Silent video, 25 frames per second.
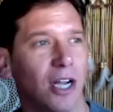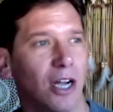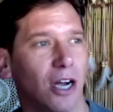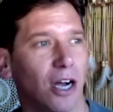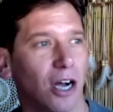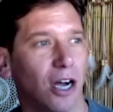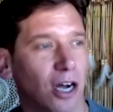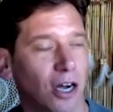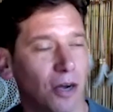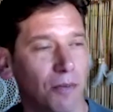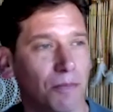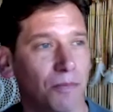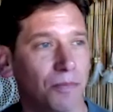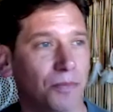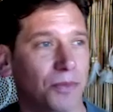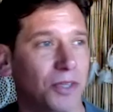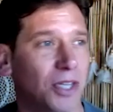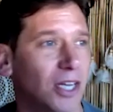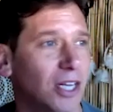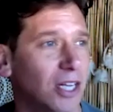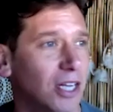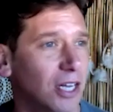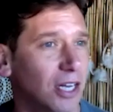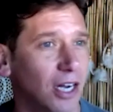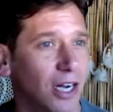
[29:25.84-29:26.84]
um,
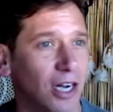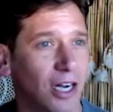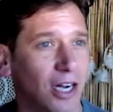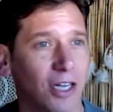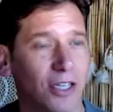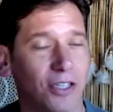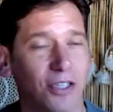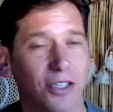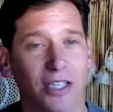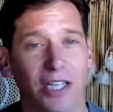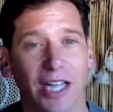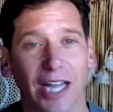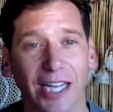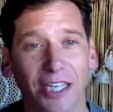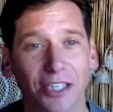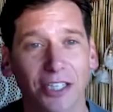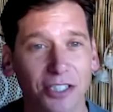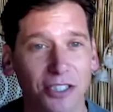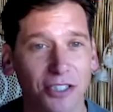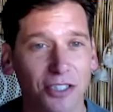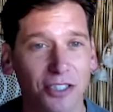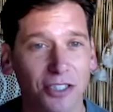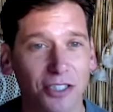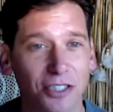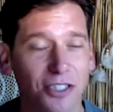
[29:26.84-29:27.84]
uh,
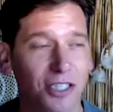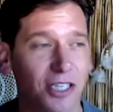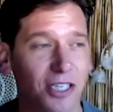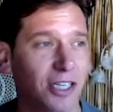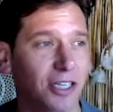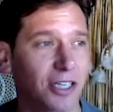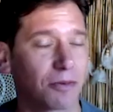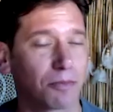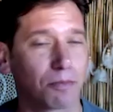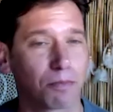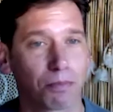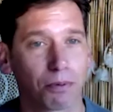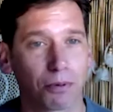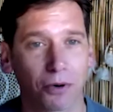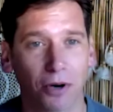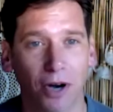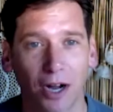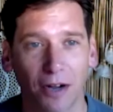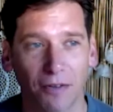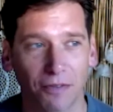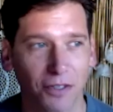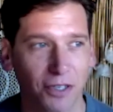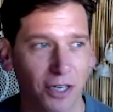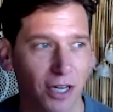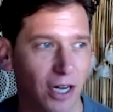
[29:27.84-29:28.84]
licensing,
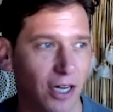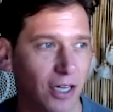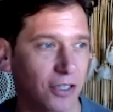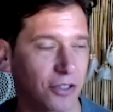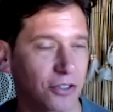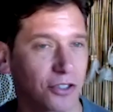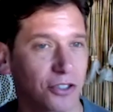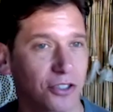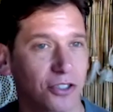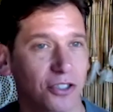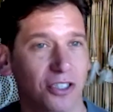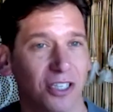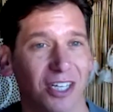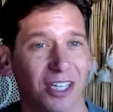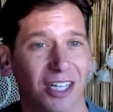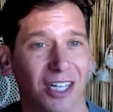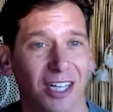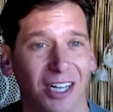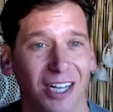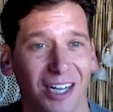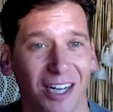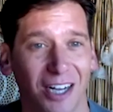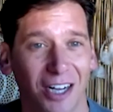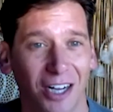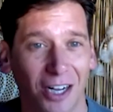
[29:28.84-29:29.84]
provenance,
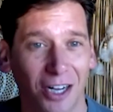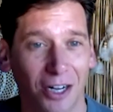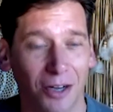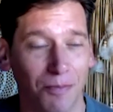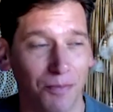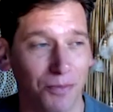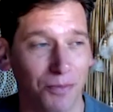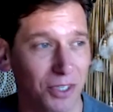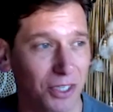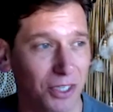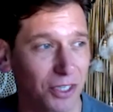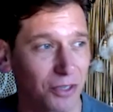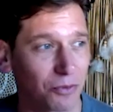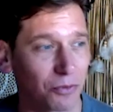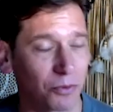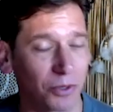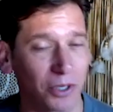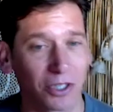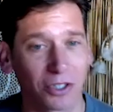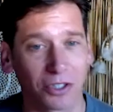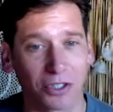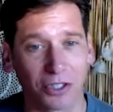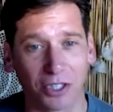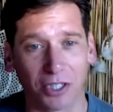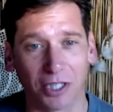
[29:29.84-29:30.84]
uh,
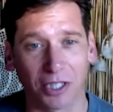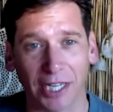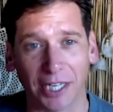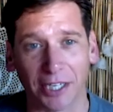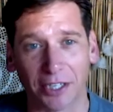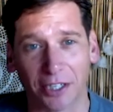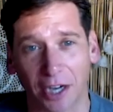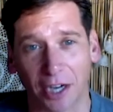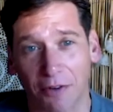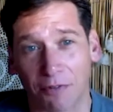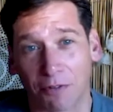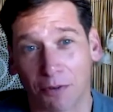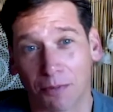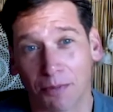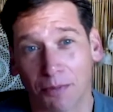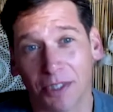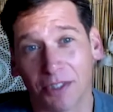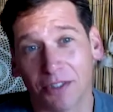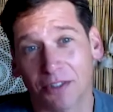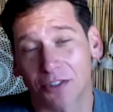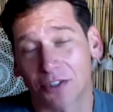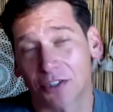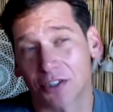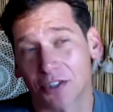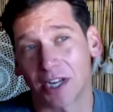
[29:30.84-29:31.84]
real like
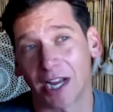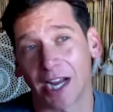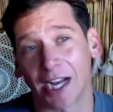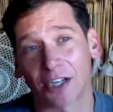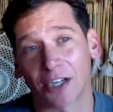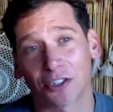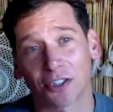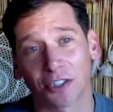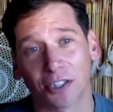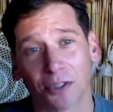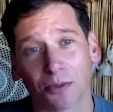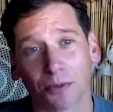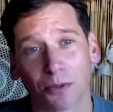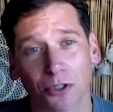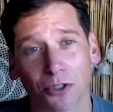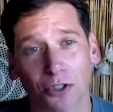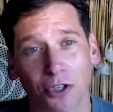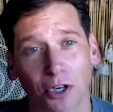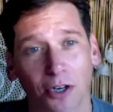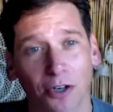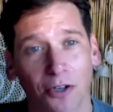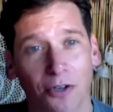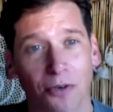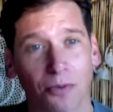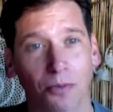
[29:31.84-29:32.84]
governments. Actually, we're starting to